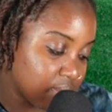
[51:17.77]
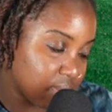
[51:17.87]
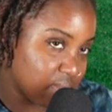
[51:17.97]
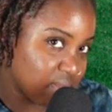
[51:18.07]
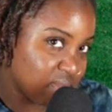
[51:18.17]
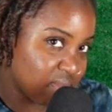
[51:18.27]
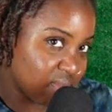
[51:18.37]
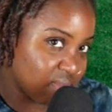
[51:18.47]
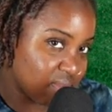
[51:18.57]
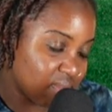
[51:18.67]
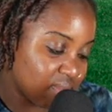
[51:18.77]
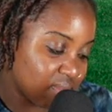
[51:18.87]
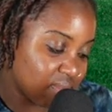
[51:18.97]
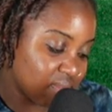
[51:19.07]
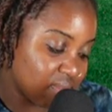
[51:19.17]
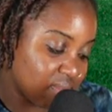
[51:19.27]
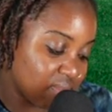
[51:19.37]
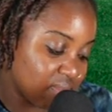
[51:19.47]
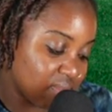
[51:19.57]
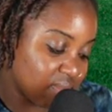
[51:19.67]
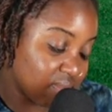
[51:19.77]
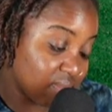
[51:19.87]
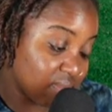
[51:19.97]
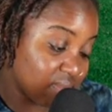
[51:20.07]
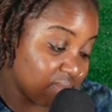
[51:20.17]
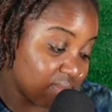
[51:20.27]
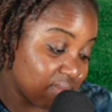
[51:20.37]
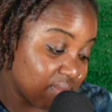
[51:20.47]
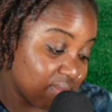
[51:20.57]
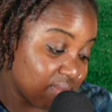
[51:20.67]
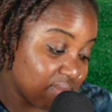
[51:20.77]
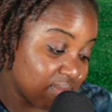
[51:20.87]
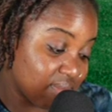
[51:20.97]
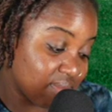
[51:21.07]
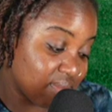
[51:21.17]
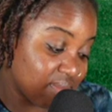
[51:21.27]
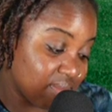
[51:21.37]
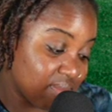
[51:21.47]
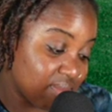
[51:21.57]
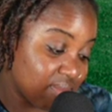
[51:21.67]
(silence)